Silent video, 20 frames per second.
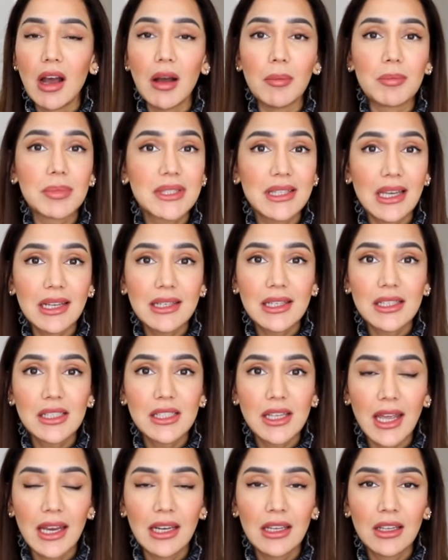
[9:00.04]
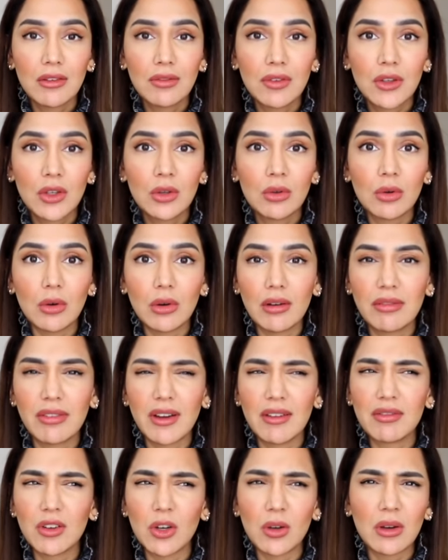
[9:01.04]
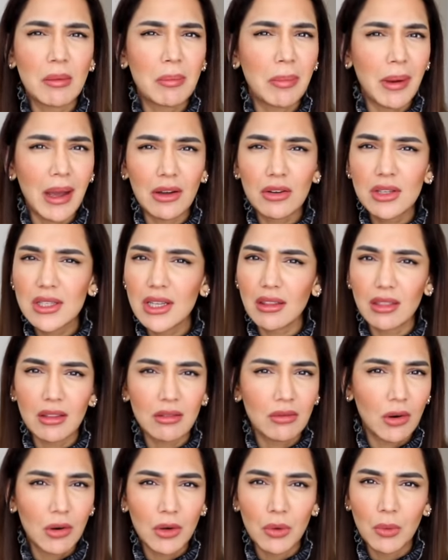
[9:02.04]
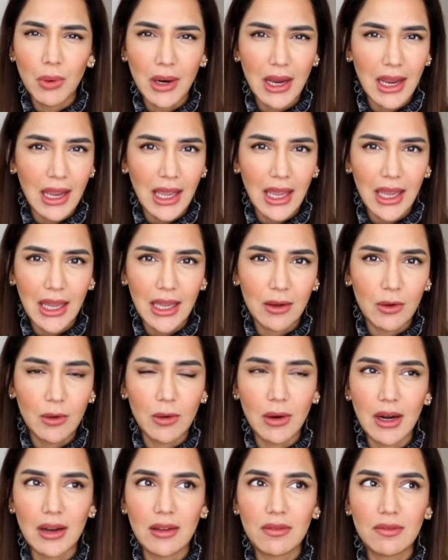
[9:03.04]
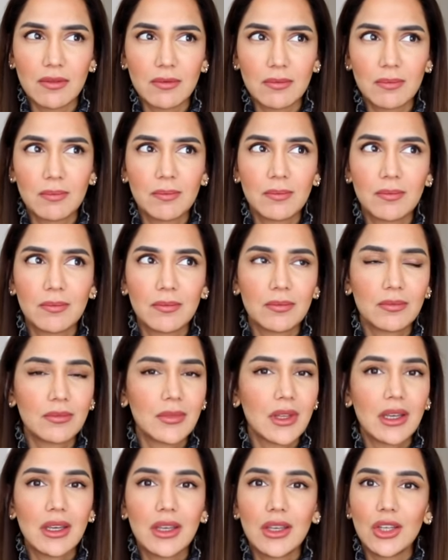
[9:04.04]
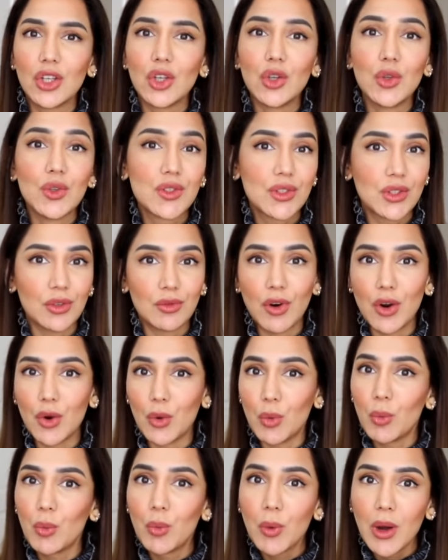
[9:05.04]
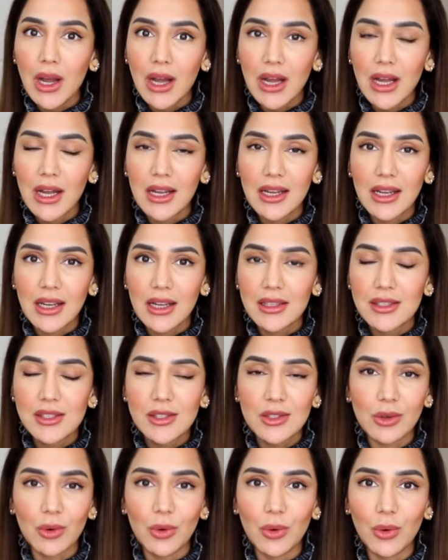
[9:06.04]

upsetting to any of you or if I've gone about it the wrong way or I've used the wrong words